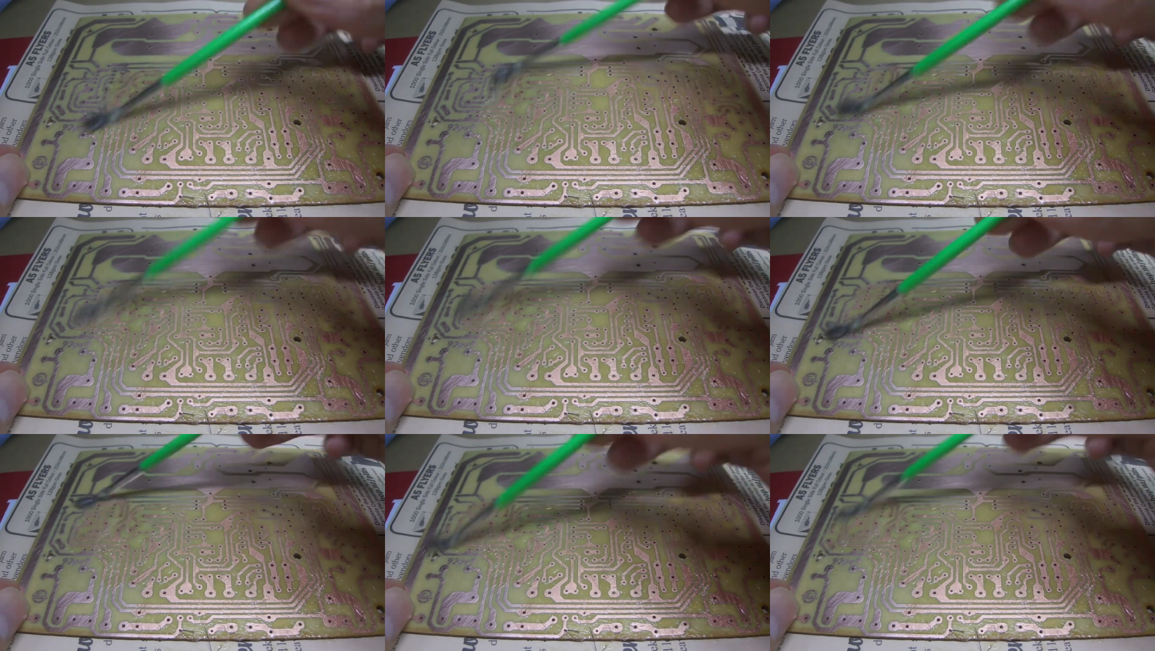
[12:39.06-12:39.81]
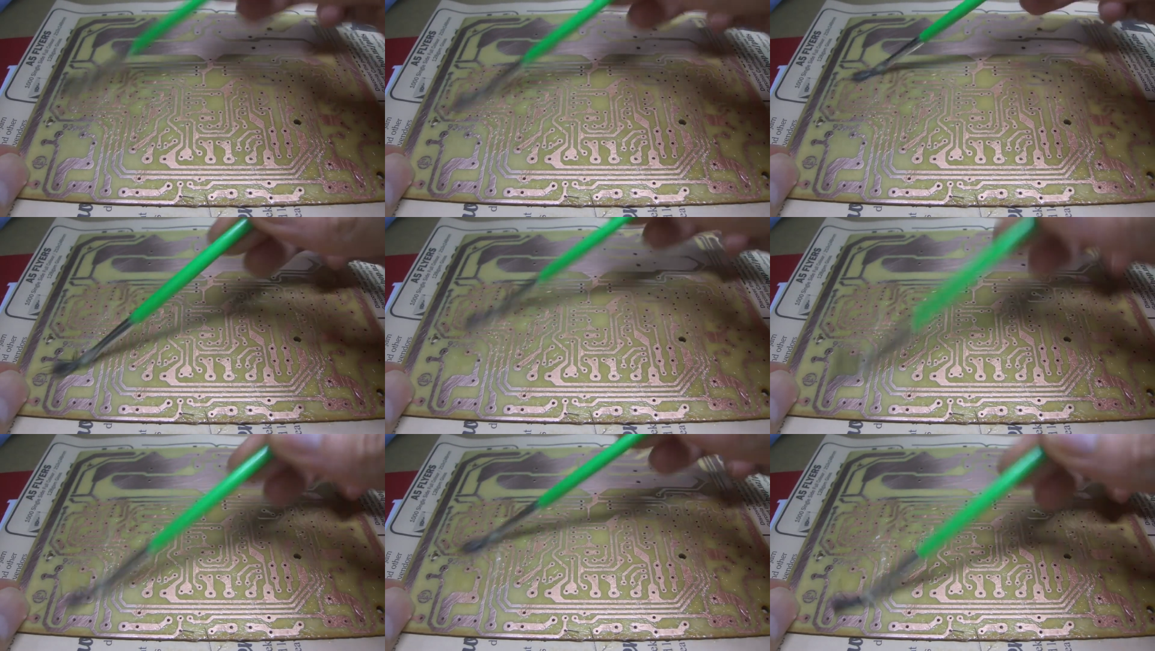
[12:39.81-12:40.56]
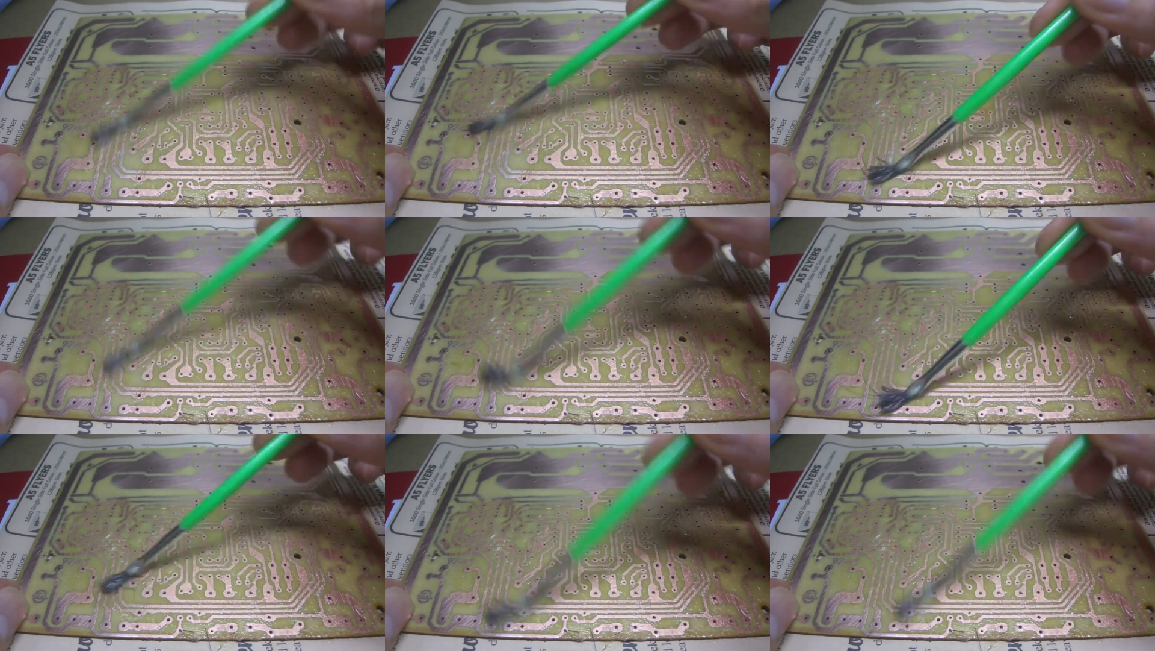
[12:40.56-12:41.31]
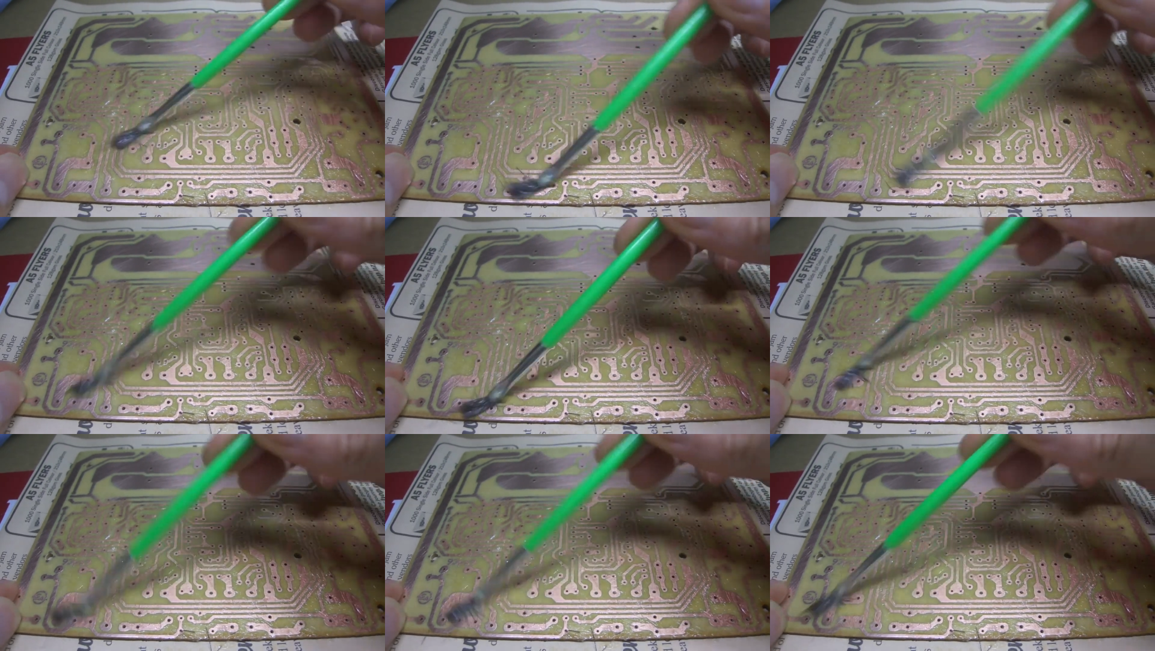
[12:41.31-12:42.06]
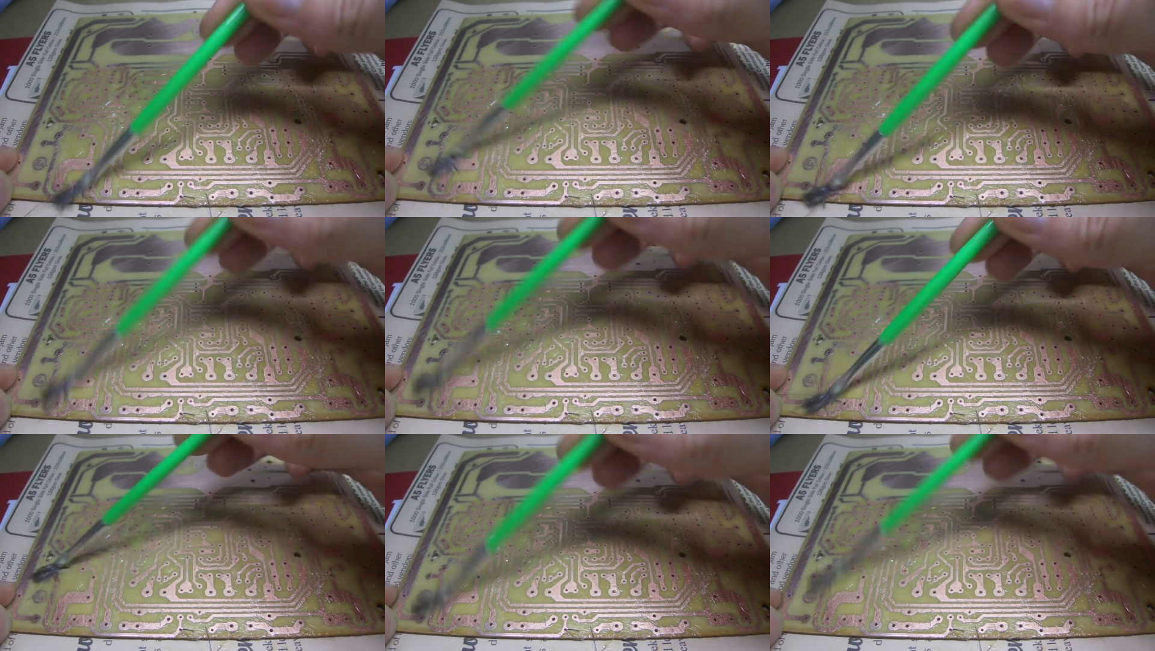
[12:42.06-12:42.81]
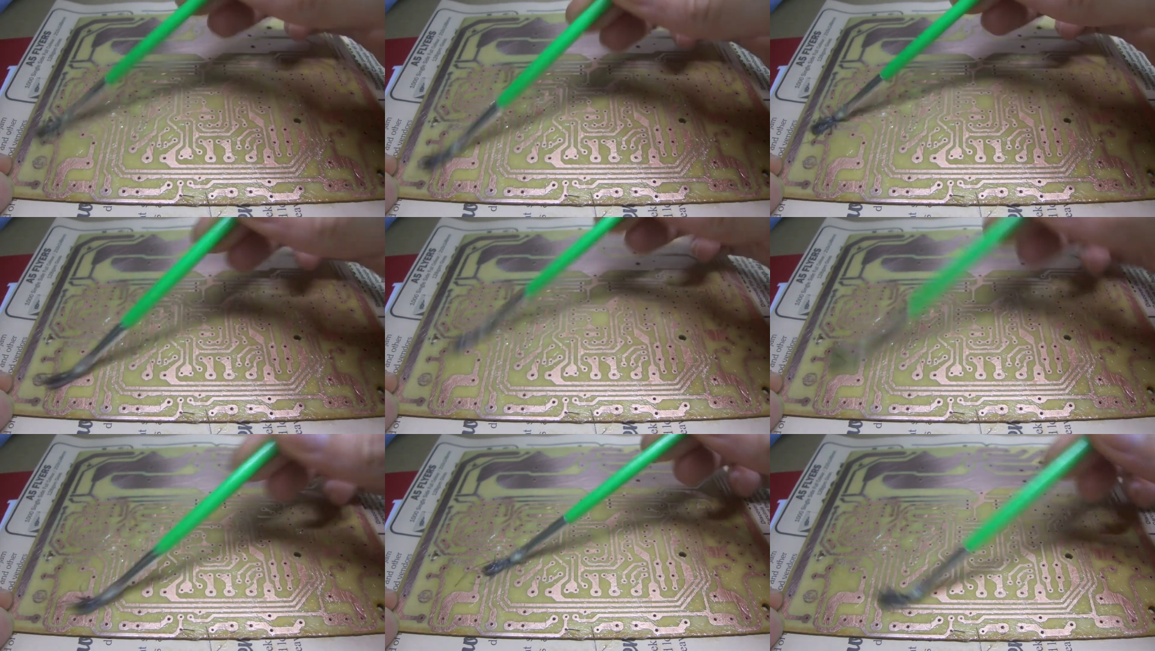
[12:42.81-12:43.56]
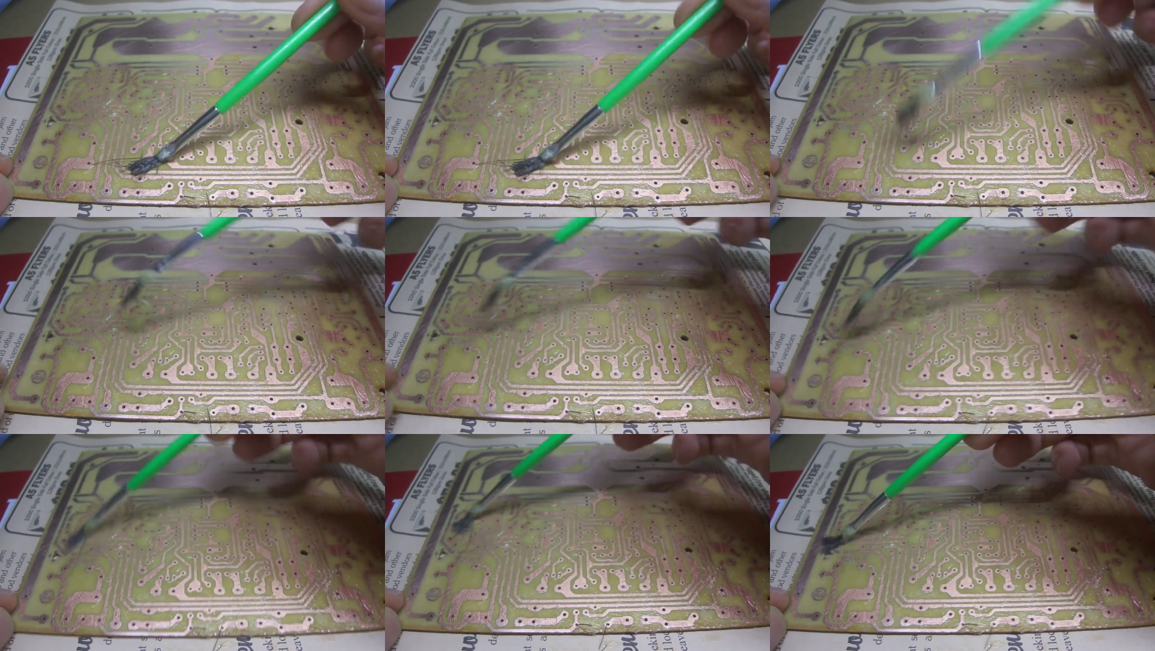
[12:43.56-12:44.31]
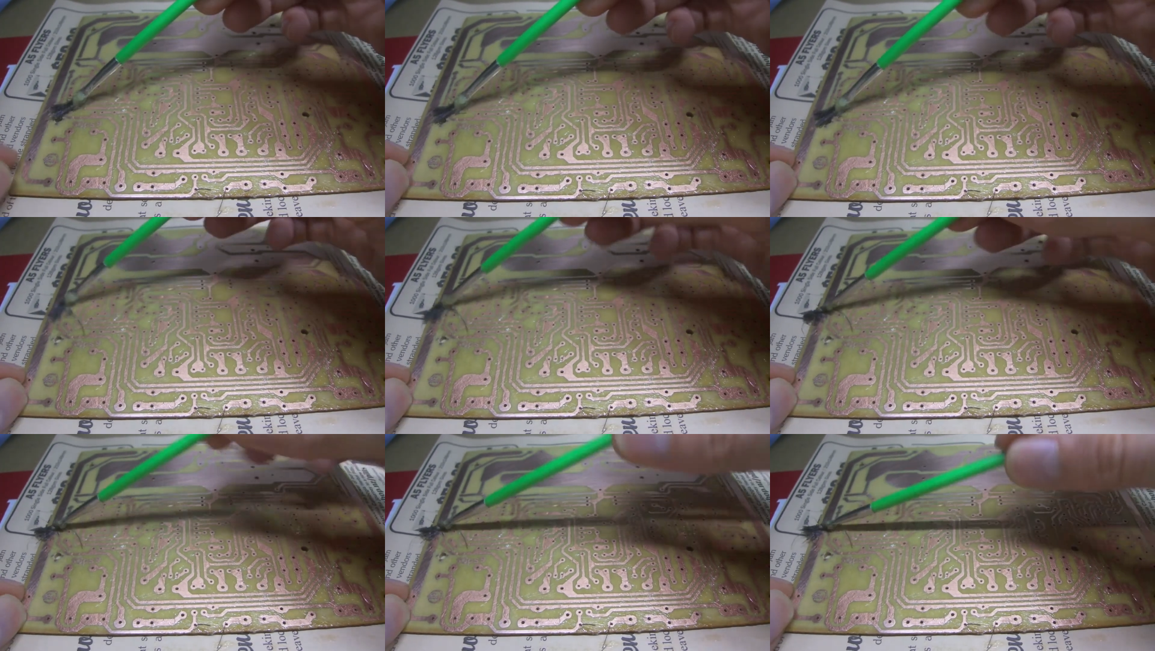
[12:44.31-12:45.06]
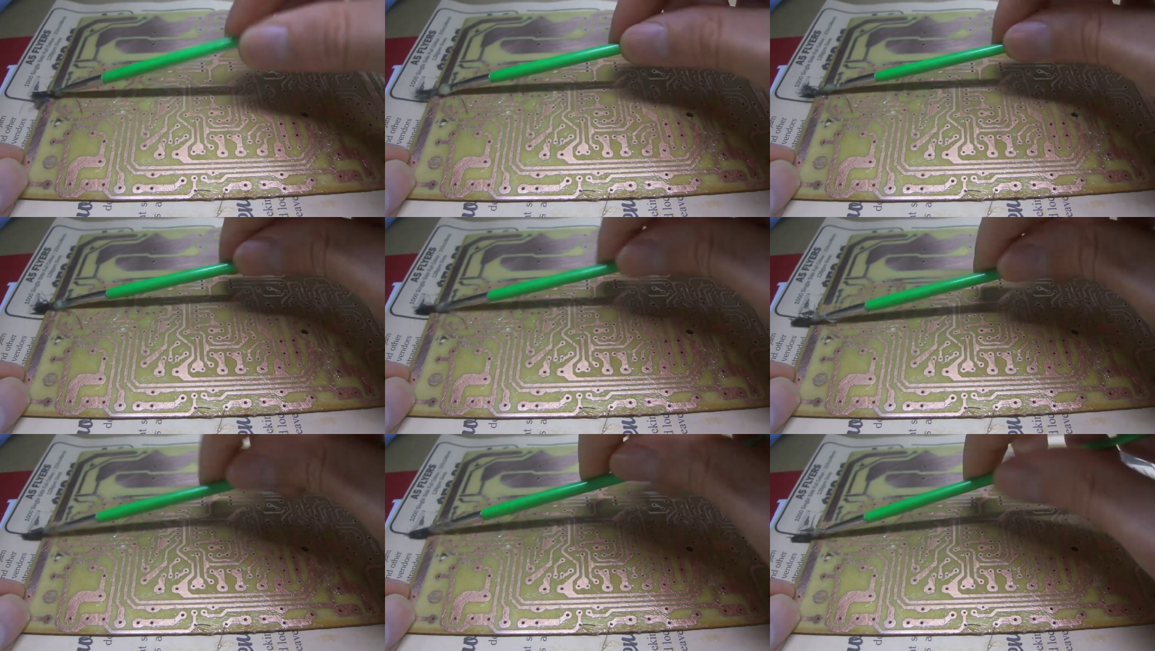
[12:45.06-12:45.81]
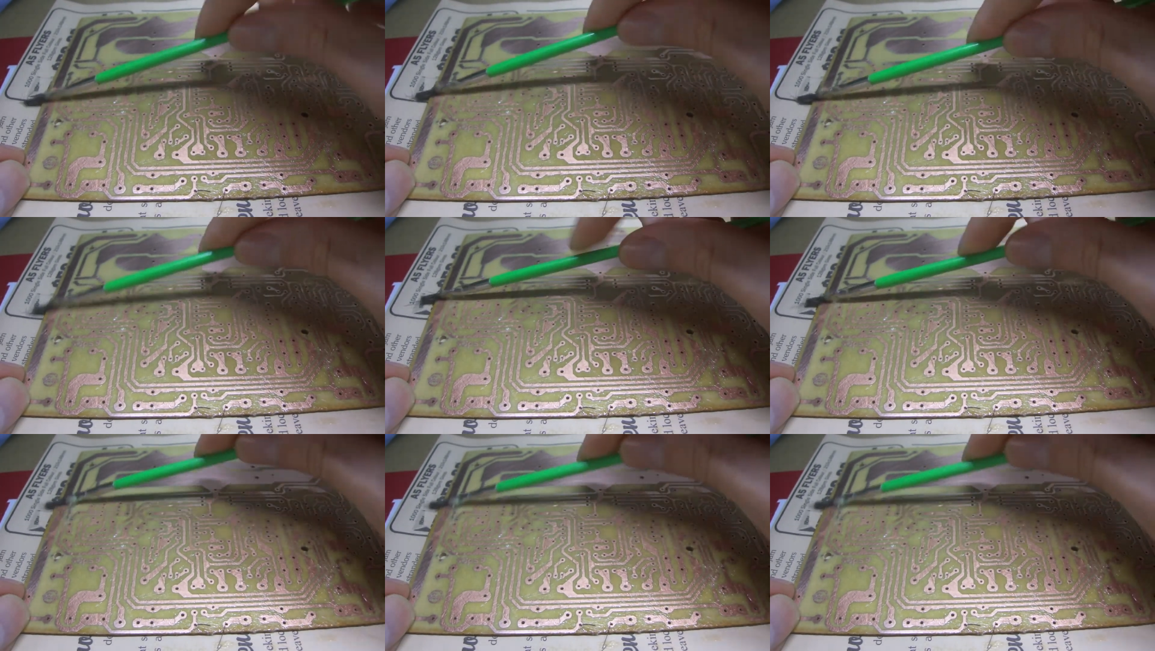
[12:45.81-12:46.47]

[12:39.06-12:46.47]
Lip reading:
[unreadable: no face in view]